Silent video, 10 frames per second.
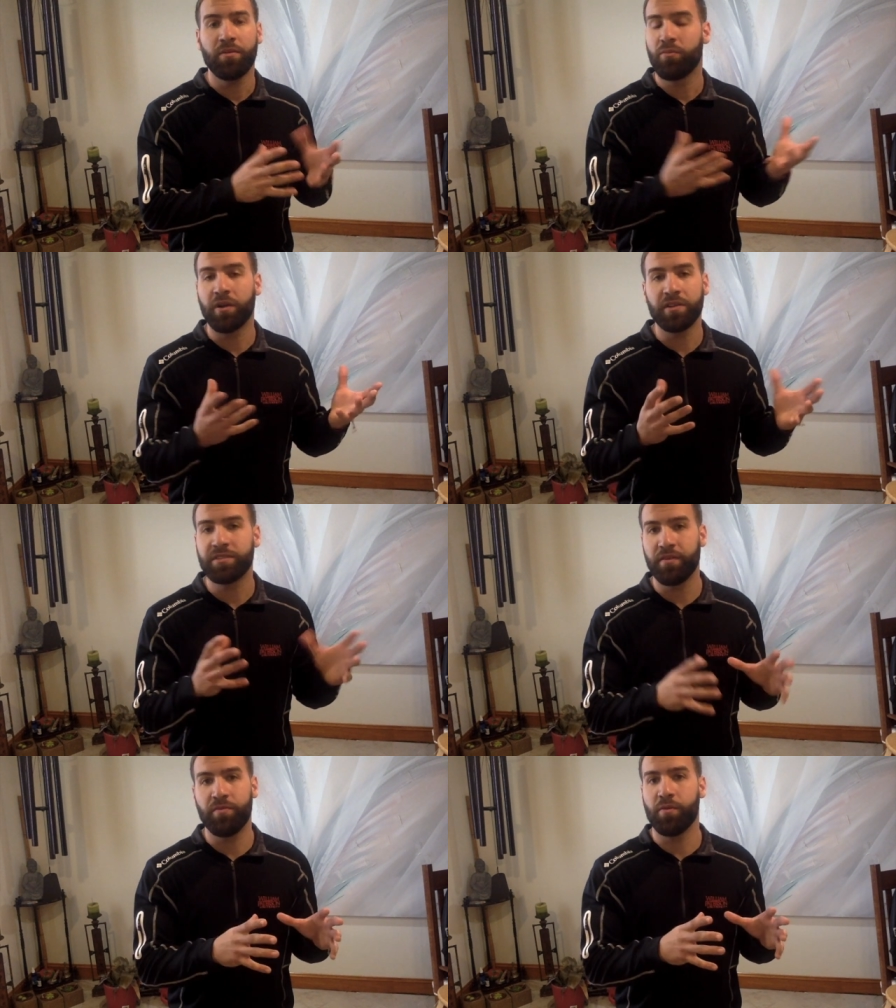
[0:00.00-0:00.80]
we're going to
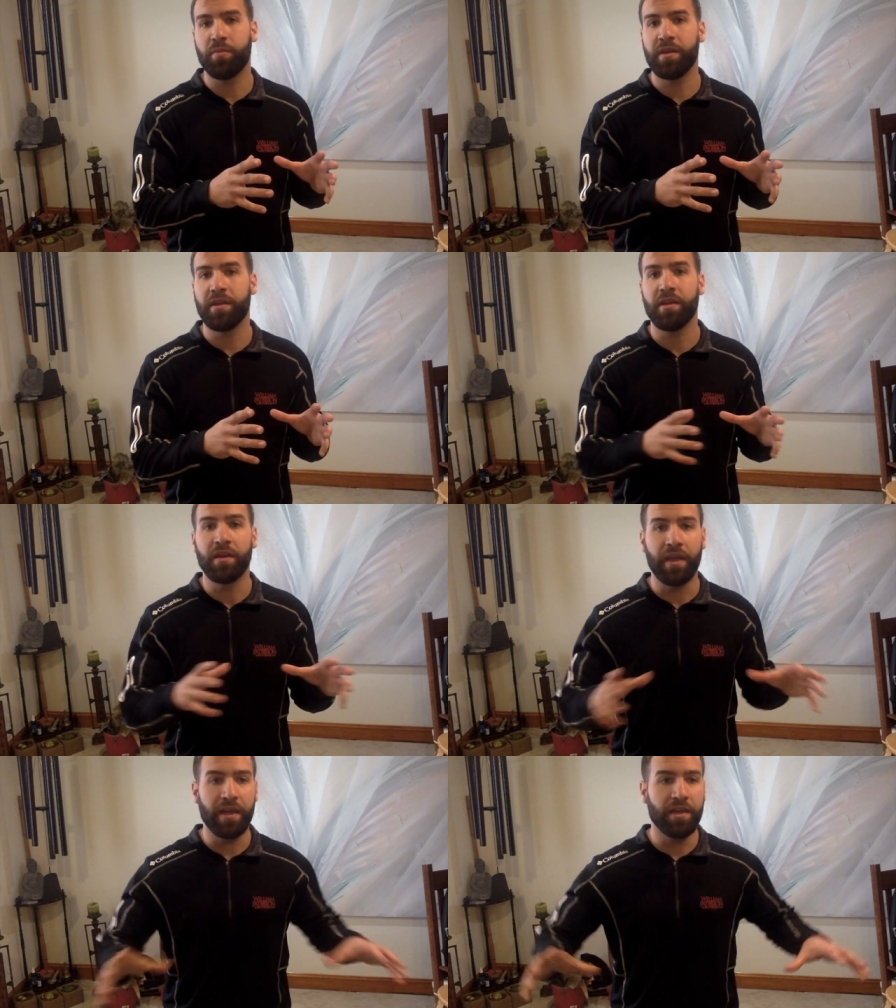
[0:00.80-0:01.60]
stay for PE,
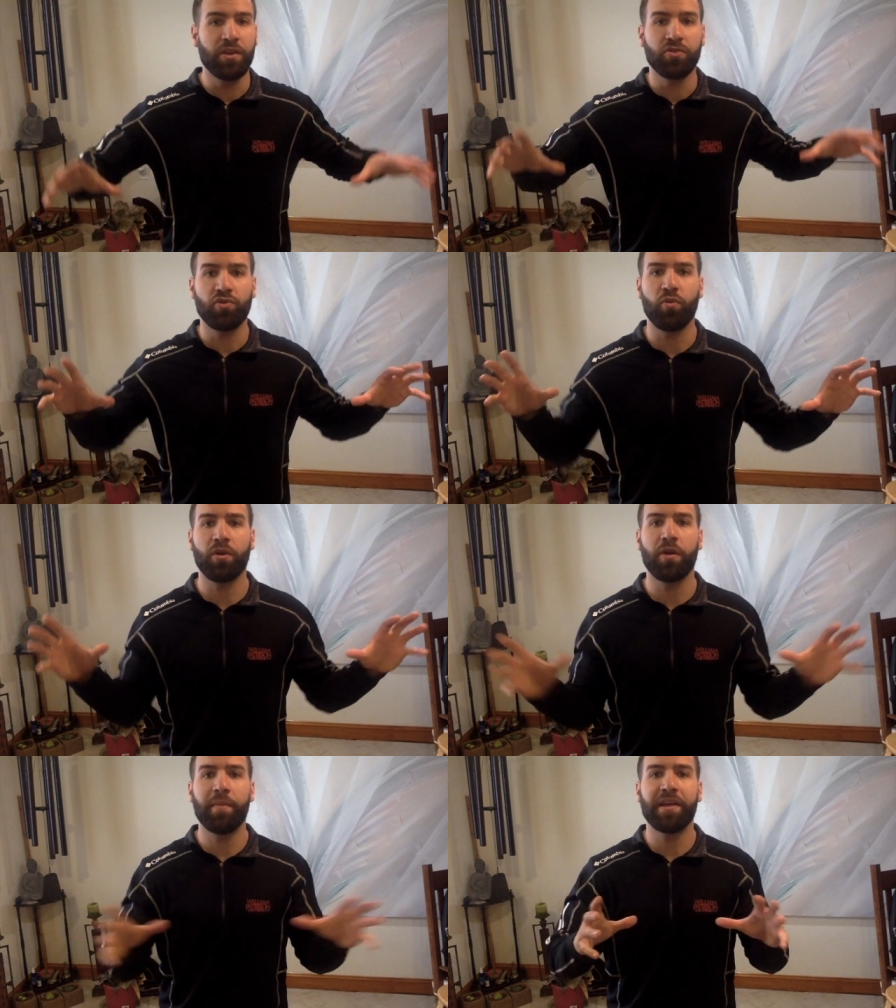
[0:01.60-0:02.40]
okay? So we're
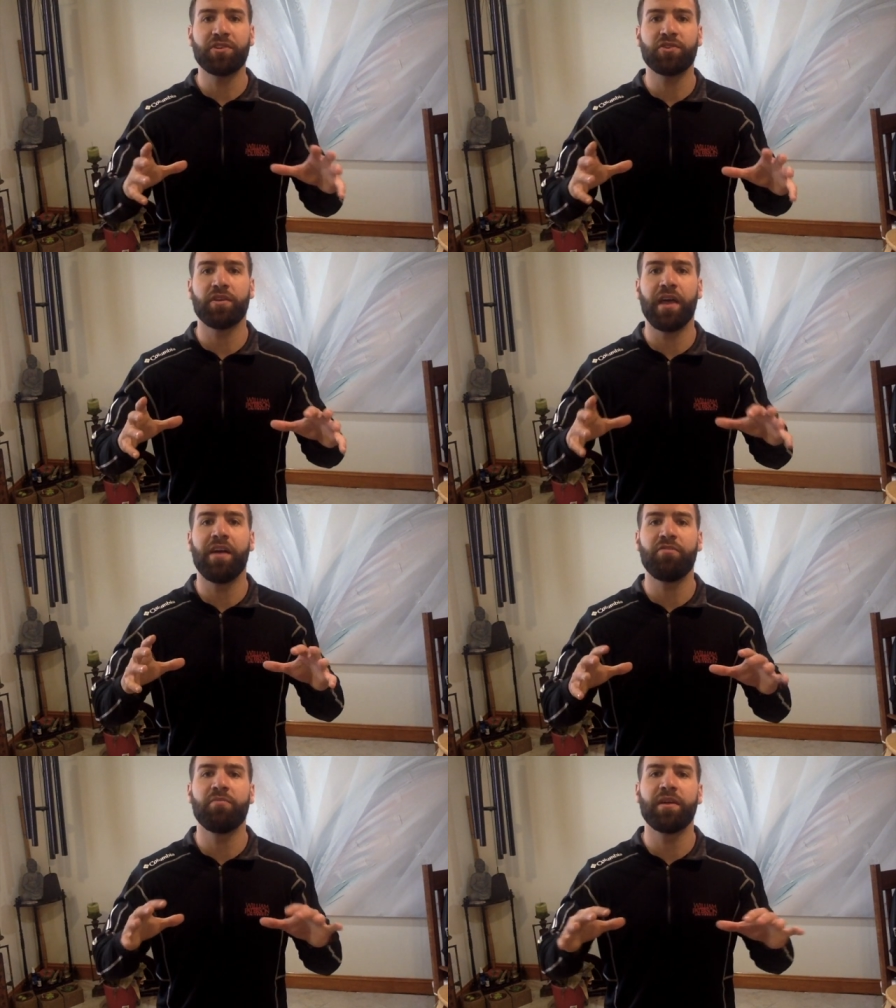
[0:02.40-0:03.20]
going to make sure that
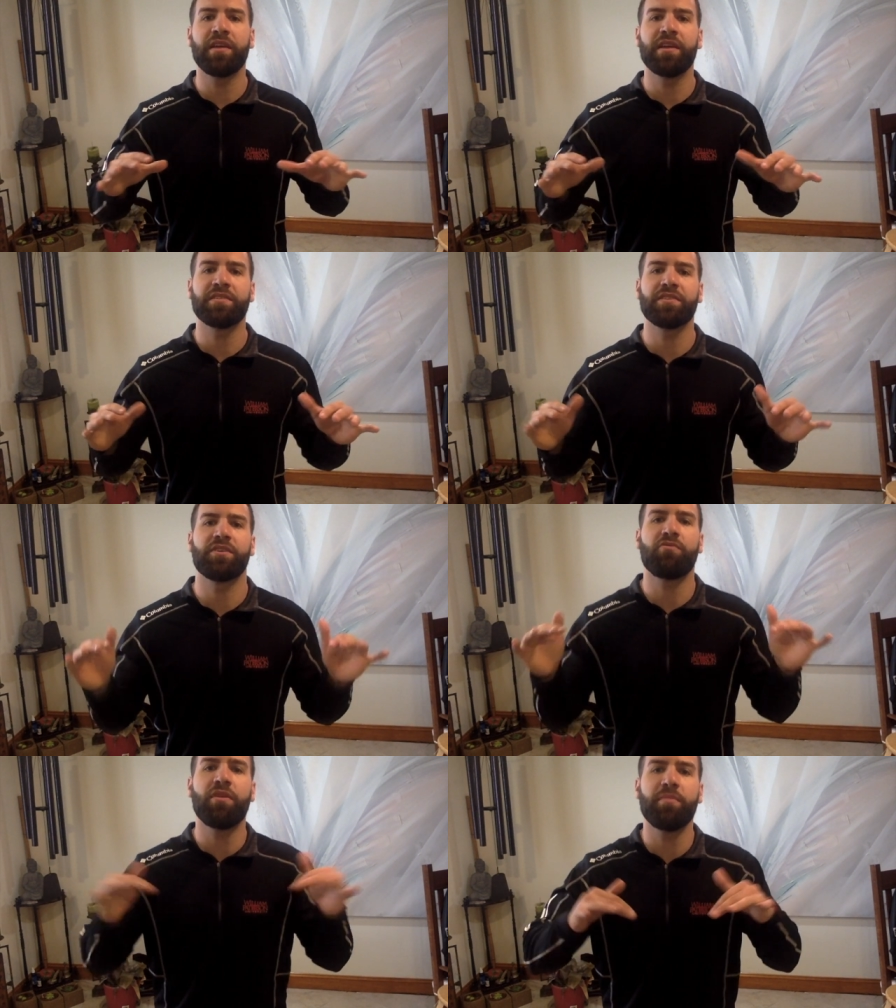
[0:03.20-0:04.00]
everybody is in
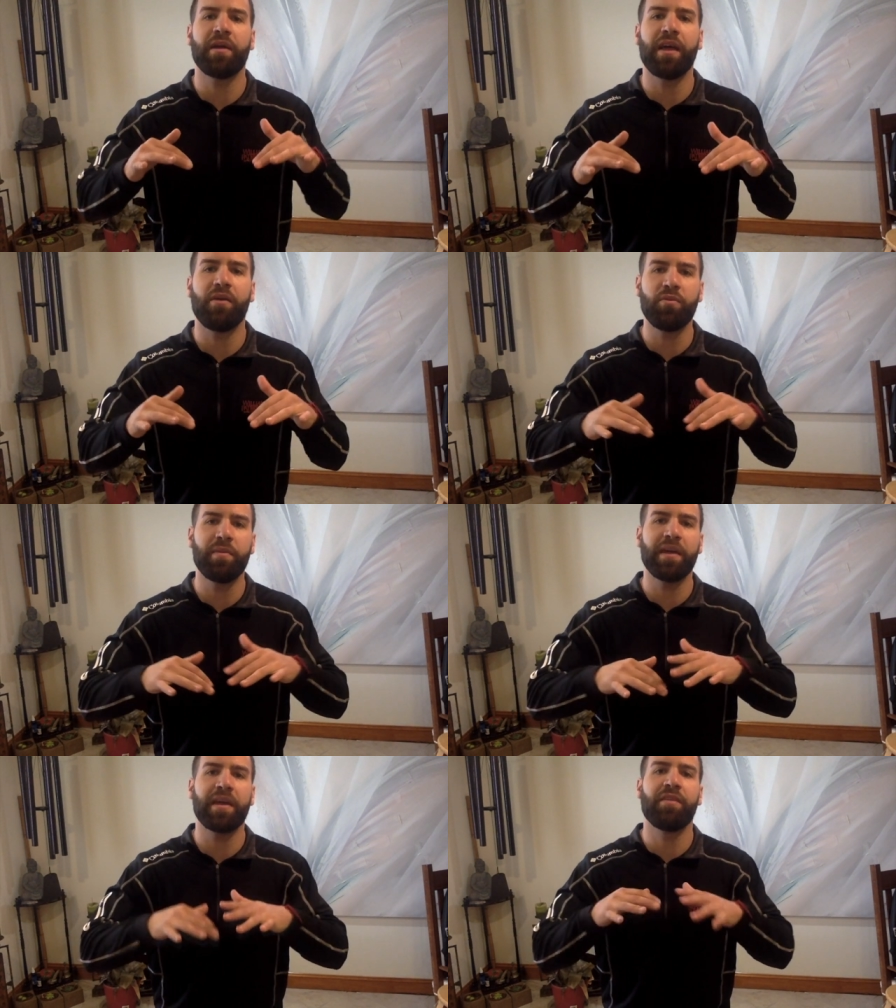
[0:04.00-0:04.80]
agreement and we
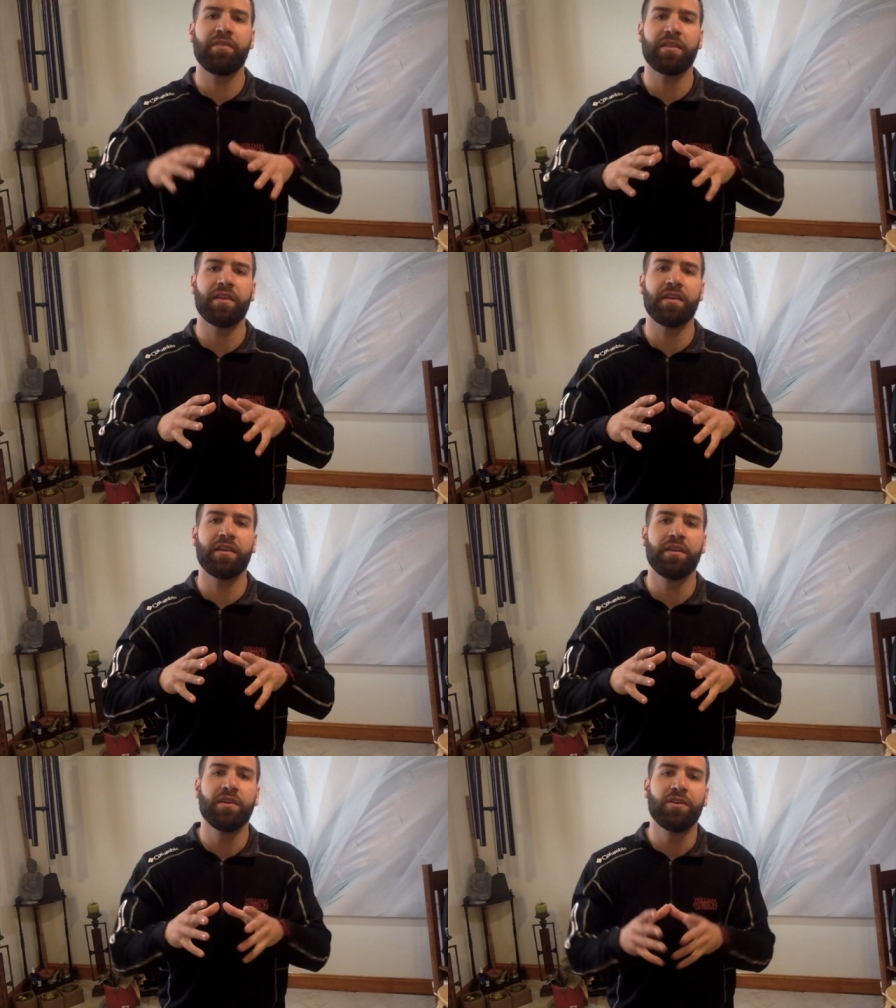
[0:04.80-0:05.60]
make everything
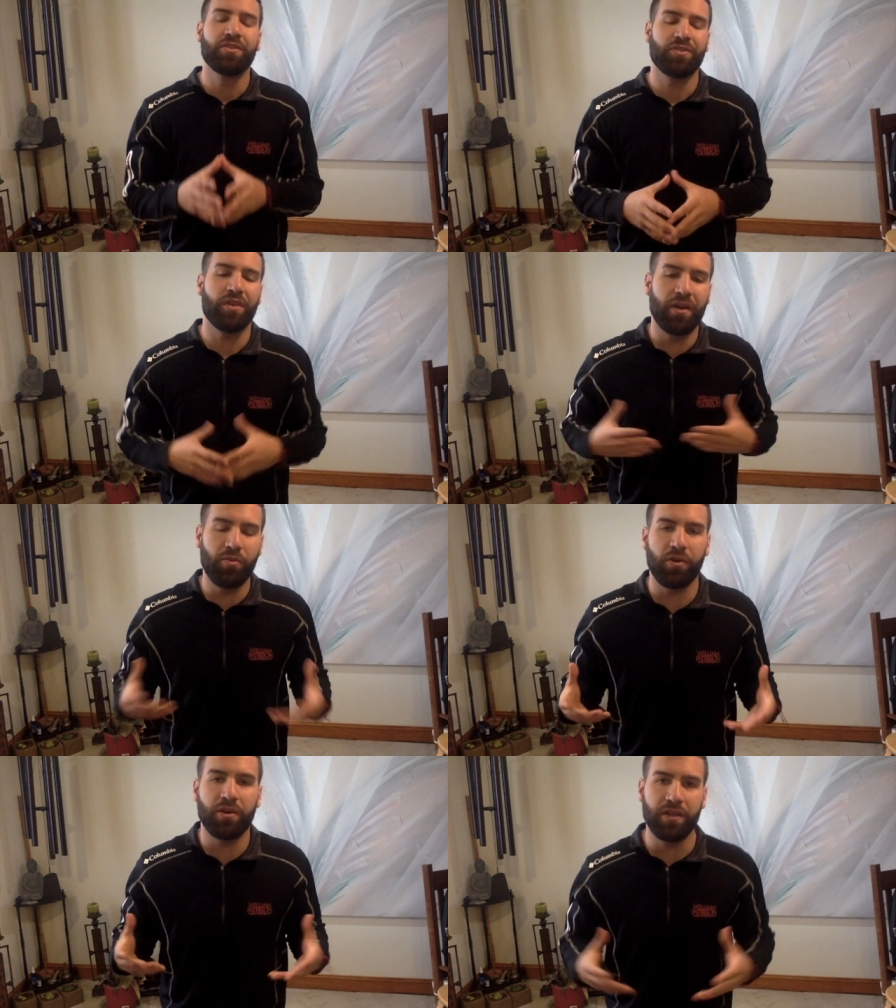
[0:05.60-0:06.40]
so that it
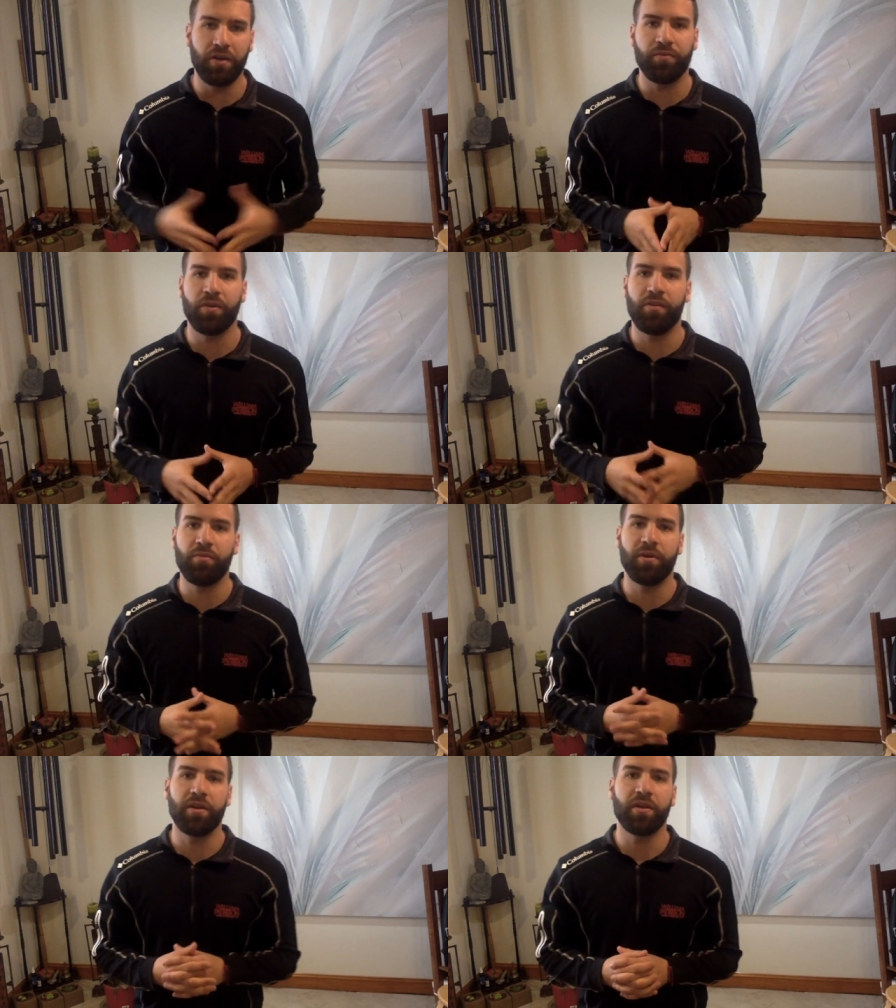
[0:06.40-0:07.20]
works out for
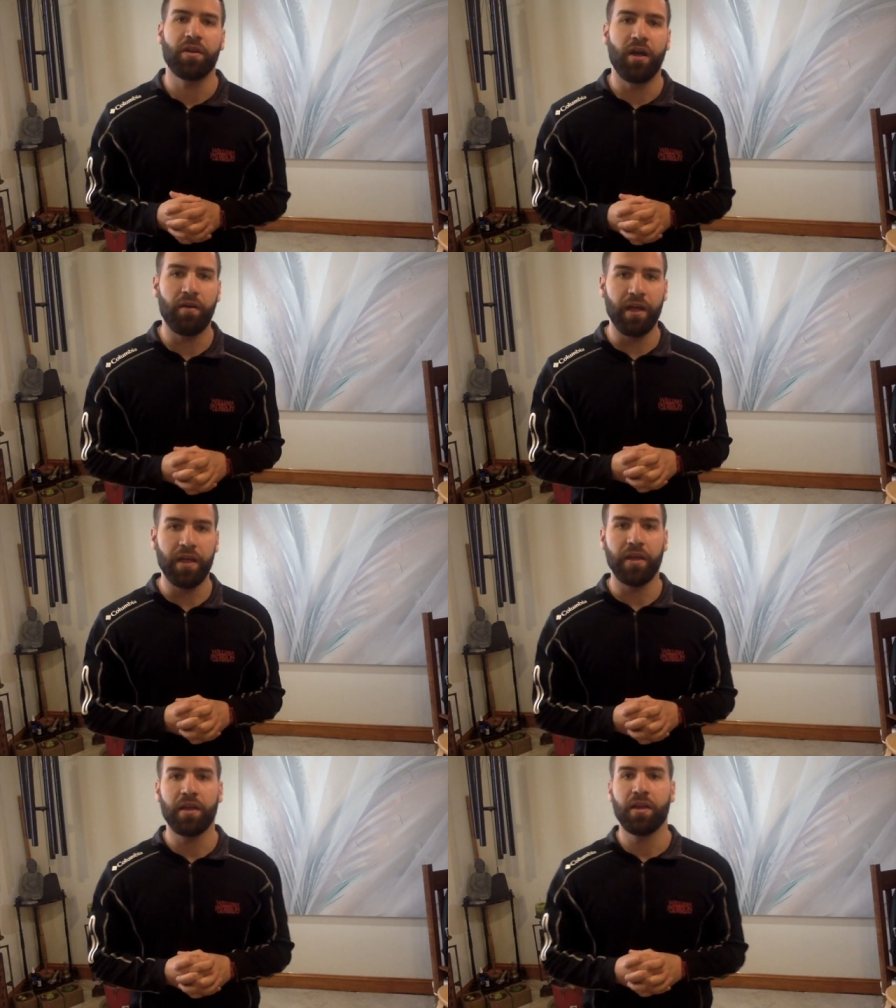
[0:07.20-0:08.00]
everybody. All right?
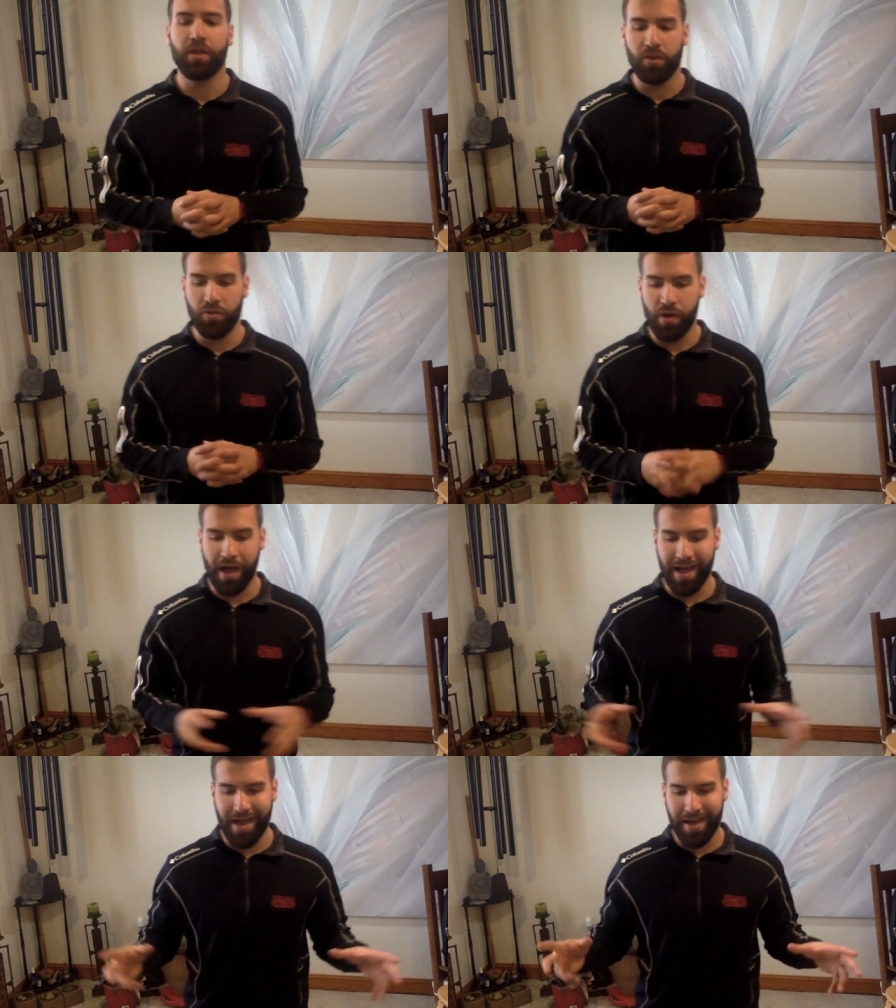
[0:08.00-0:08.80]
You
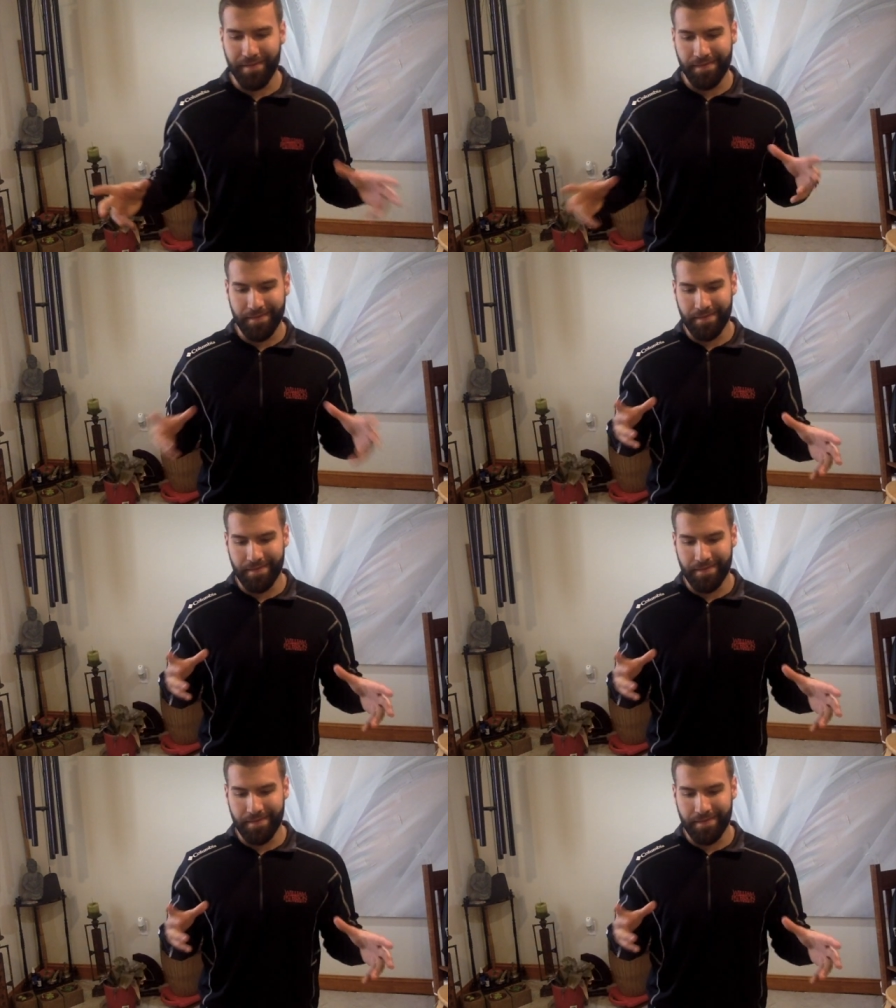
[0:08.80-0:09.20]
have